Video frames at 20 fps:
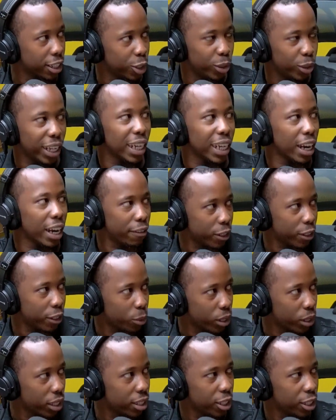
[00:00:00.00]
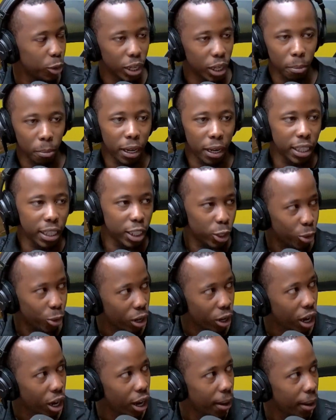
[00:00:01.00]
You get it afterwards. You yeah. can play it in your
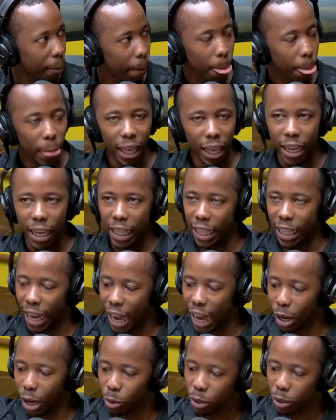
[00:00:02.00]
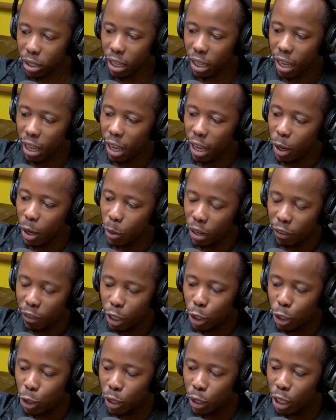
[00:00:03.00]
car in the house. Whatever
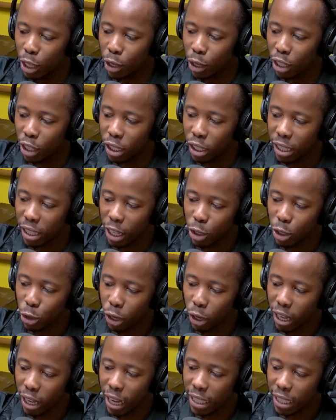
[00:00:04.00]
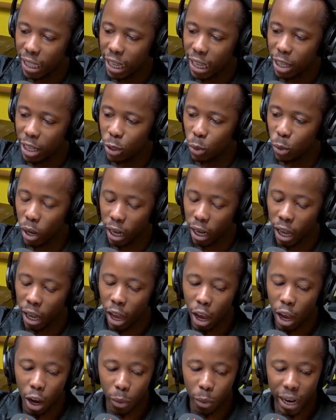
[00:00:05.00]
you're doing, you can just enjoy Gaza King's work.
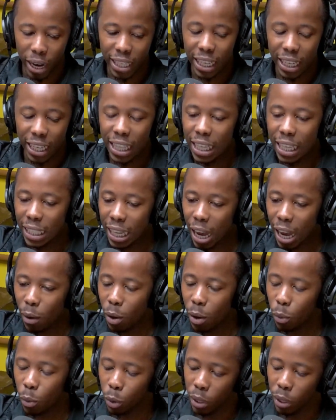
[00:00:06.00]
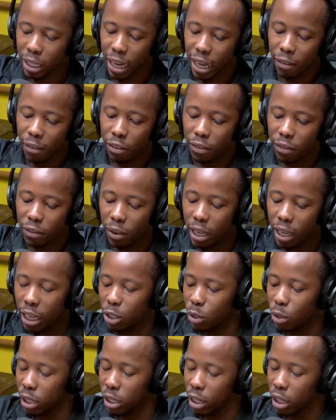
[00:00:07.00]
All right, in this hour, we want to have a very
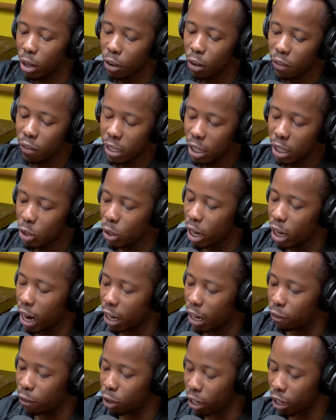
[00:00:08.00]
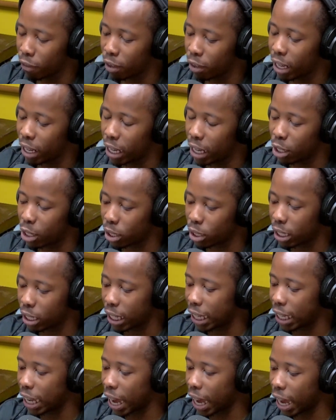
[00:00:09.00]
interesting conversation, and I've got a very
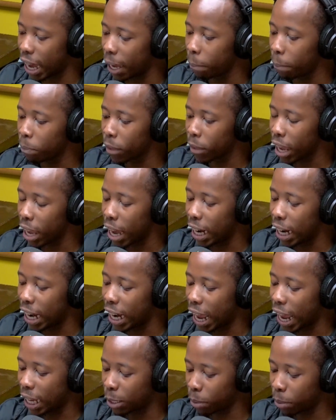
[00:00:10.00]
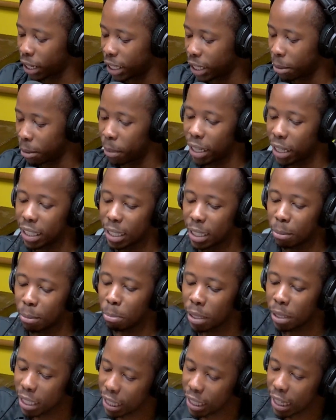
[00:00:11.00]
interesting guy and an expert in matters
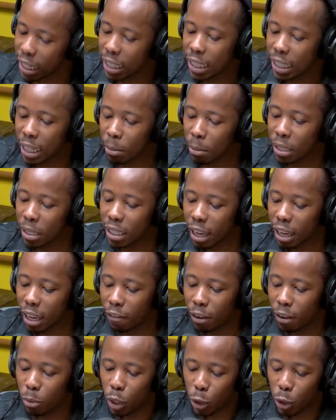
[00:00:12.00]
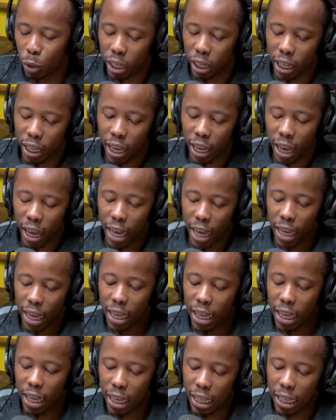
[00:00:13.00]
business. His name is Kefa Mururi.
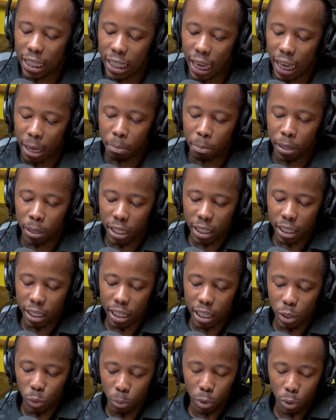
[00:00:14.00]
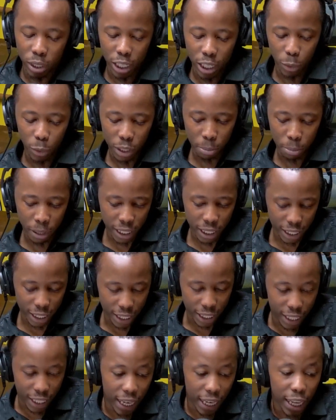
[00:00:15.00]
He is a business reporter with
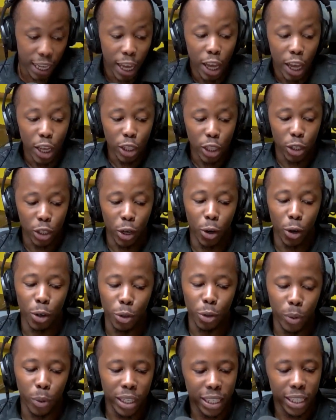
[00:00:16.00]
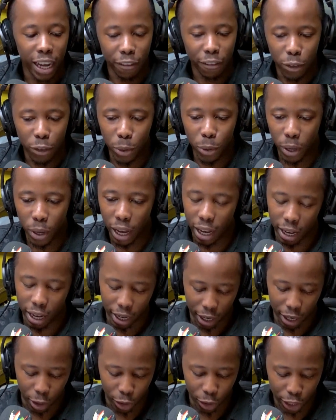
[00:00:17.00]
Business Daily. So great to have you
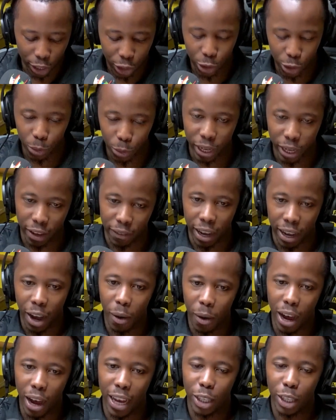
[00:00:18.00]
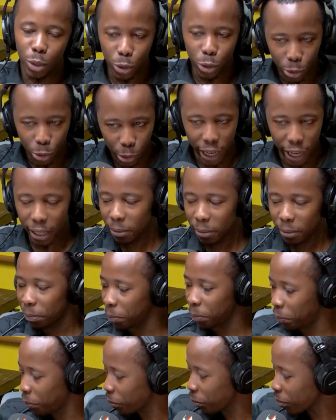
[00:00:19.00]
uh, on the show, Kefa. How are you doing?